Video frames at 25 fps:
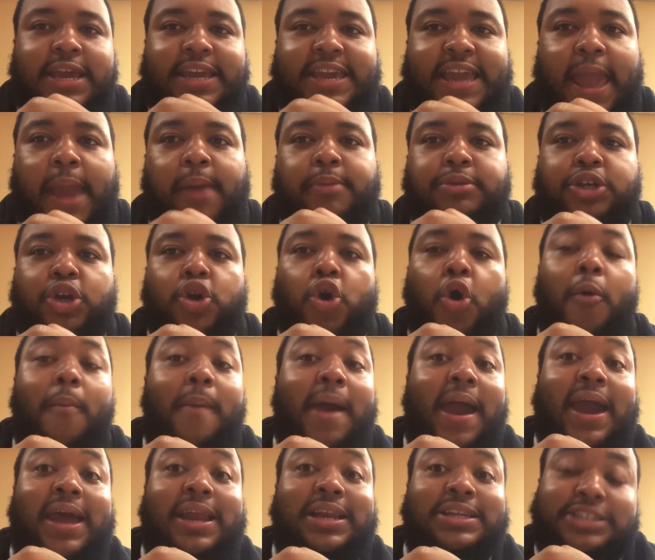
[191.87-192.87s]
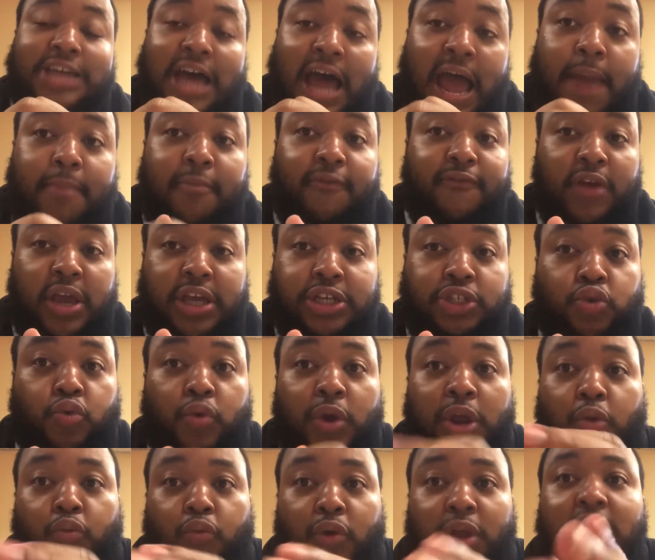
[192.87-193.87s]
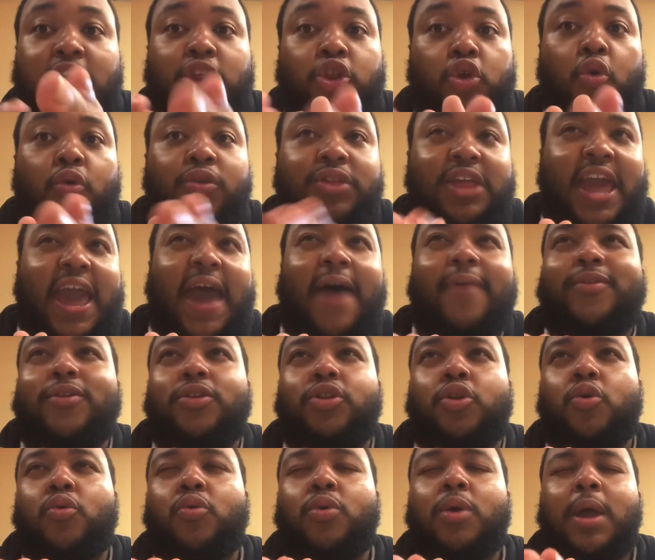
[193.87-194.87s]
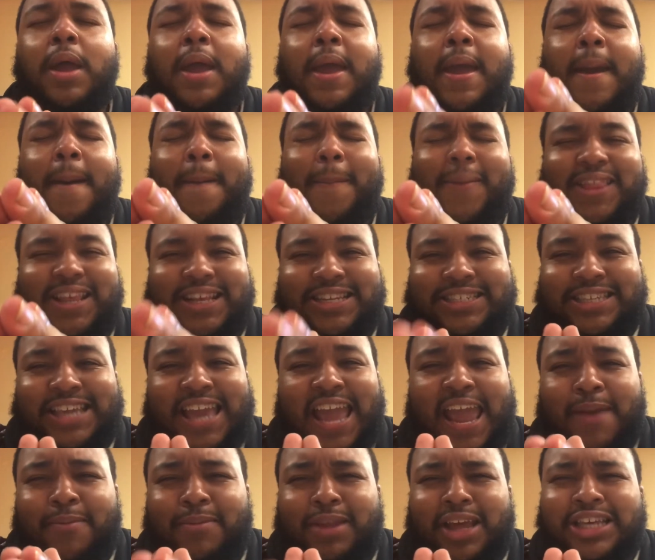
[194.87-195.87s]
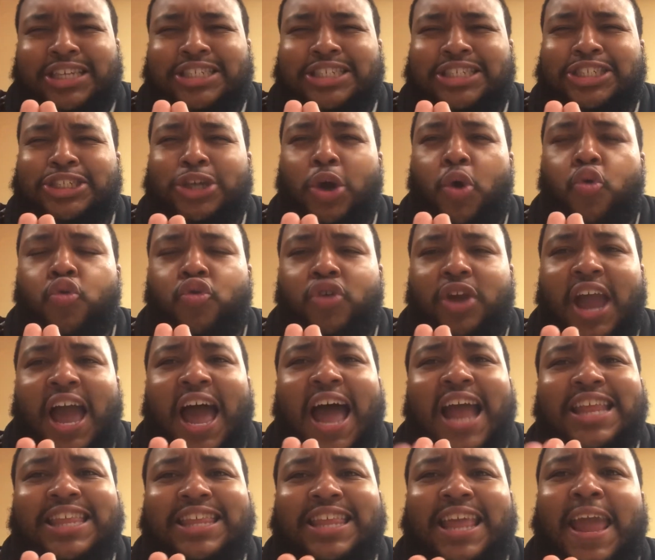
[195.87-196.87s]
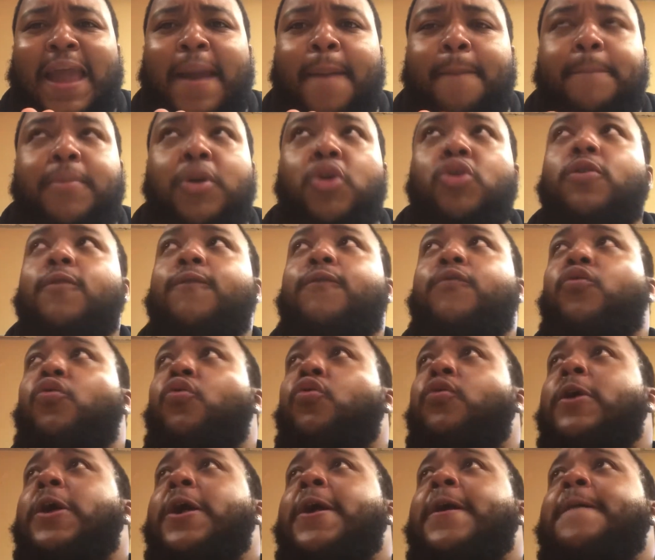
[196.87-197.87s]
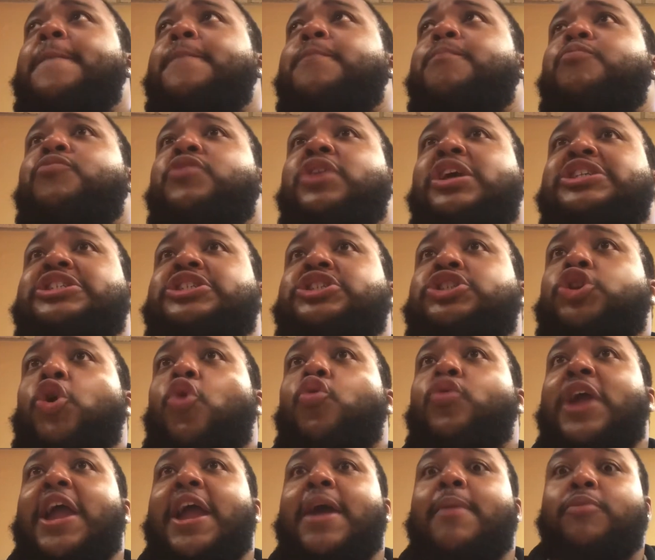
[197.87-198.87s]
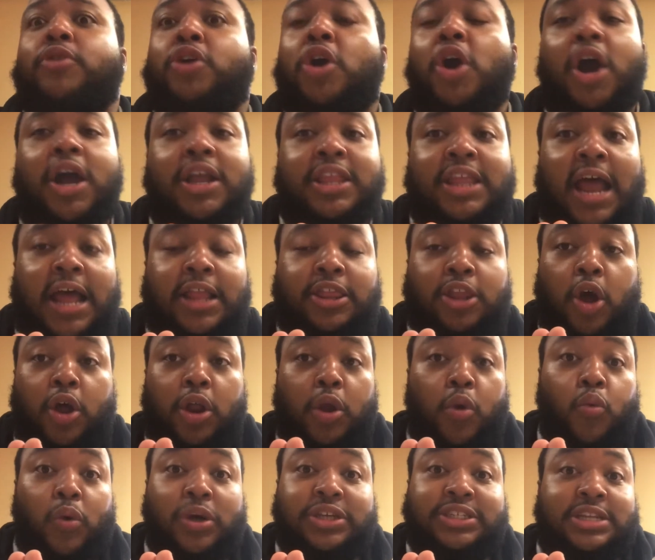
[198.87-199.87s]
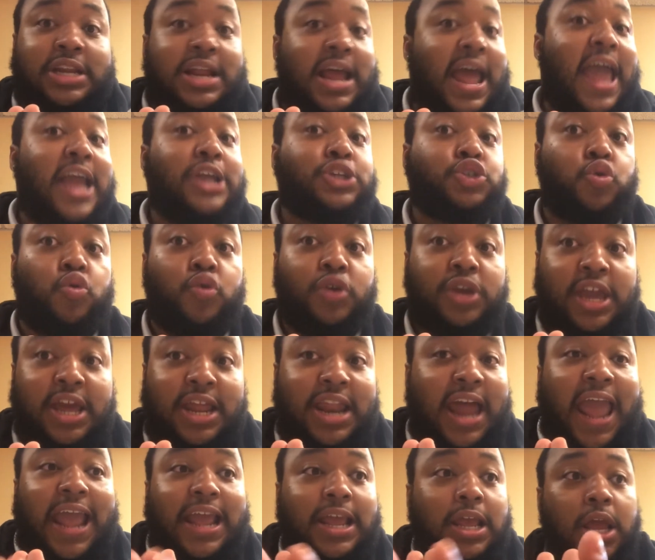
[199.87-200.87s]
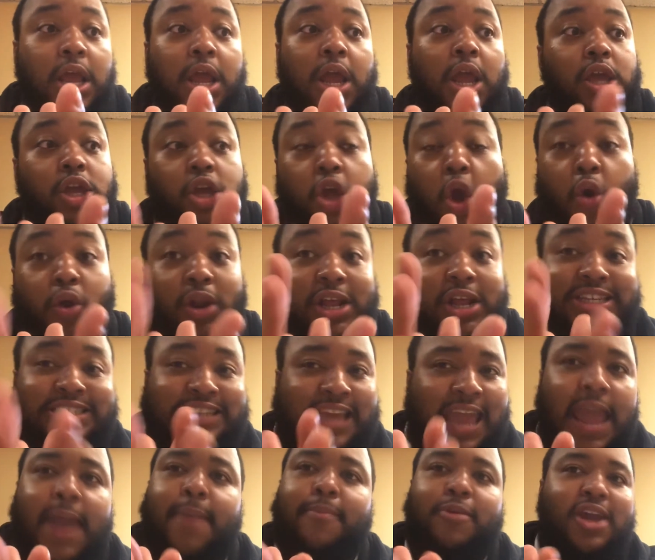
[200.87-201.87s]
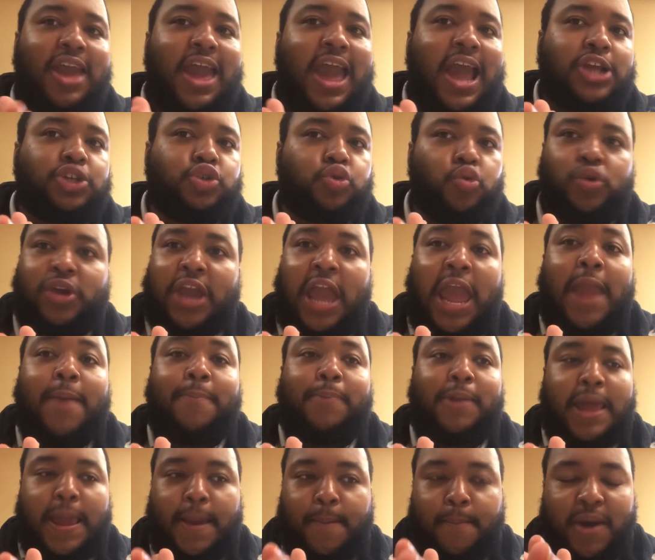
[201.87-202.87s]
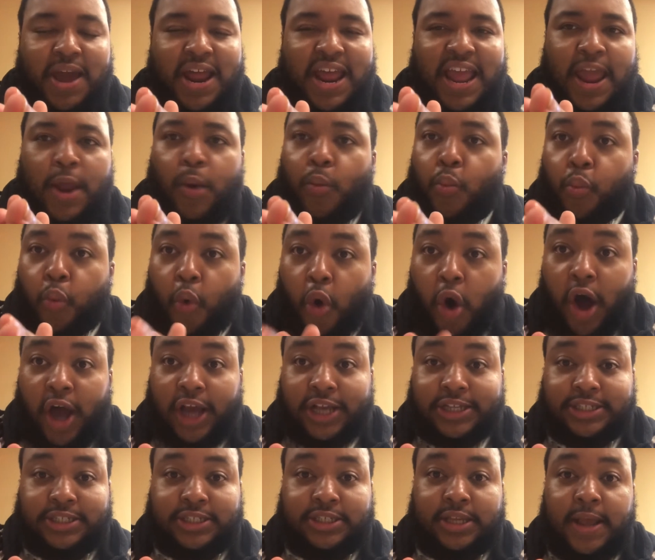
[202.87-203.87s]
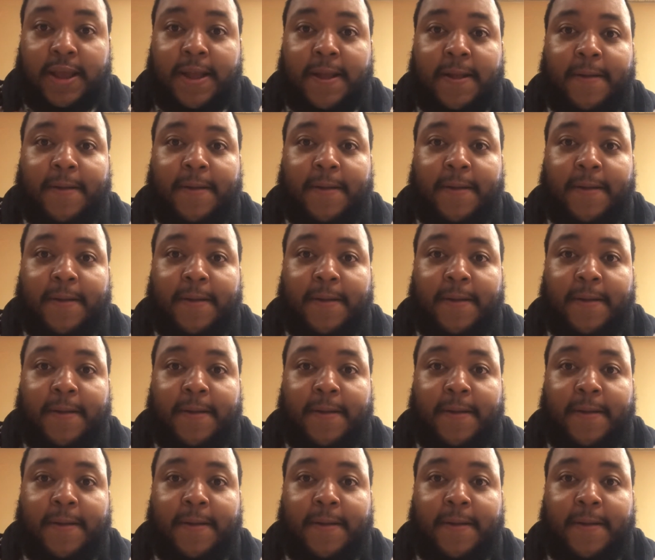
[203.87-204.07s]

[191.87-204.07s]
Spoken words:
games that go back in the time of history and really do what they have to do. But this game looks so goddamn beautiful, so damn good that I thought it wasn't an actual this can't be actual gameplay, but it was.